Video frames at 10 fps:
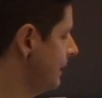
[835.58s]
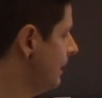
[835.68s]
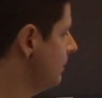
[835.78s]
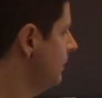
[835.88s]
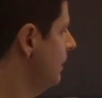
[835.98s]

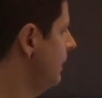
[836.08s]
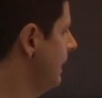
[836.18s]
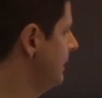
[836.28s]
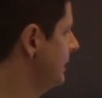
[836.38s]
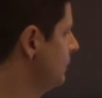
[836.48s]
now.
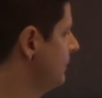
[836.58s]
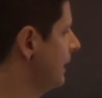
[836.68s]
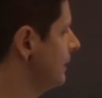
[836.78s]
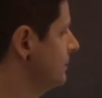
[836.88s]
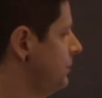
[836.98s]
And then we've
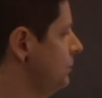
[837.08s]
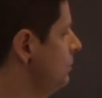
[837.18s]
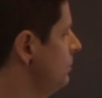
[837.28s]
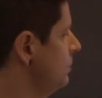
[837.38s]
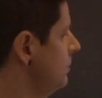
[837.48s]
got
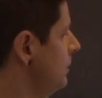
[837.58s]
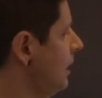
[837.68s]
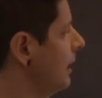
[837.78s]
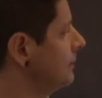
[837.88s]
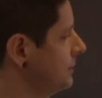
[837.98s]
2
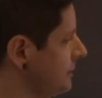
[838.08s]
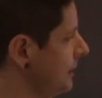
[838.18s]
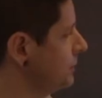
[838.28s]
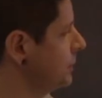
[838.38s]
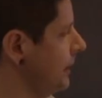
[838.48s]

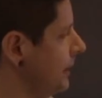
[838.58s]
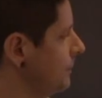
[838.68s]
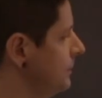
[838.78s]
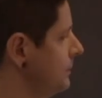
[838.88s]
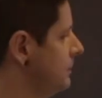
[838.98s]
on-stage
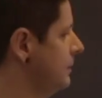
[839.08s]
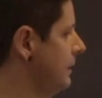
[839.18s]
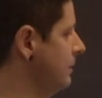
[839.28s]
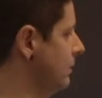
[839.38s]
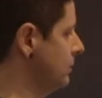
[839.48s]
cameras,
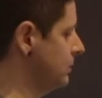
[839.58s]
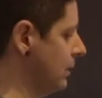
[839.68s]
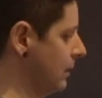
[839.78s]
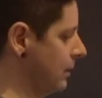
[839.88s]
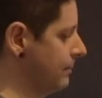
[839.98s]
and those
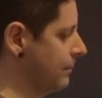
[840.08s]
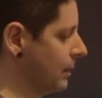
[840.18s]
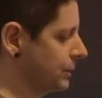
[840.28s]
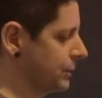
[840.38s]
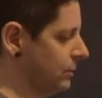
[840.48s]
are
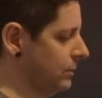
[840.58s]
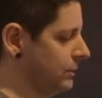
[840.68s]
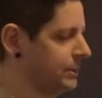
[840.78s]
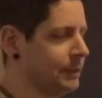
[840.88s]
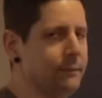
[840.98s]

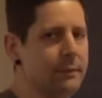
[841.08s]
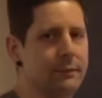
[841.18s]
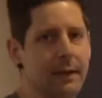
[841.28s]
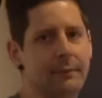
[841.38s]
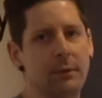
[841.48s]
Marshall
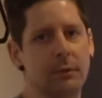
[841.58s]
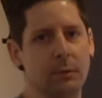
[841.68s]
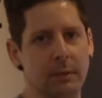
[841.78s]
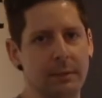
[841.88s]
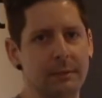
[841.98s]

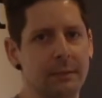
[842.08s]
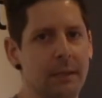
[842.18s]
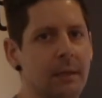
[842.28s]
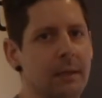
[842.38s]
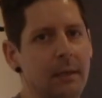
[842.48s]
CV503s.
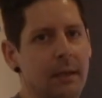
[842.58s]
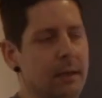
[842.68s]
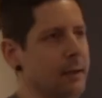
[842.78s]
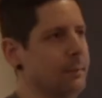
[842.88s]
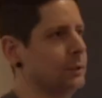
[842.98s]

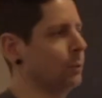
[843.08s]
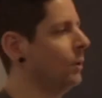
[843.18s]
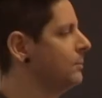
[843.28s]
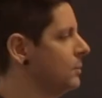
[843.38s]
So we'll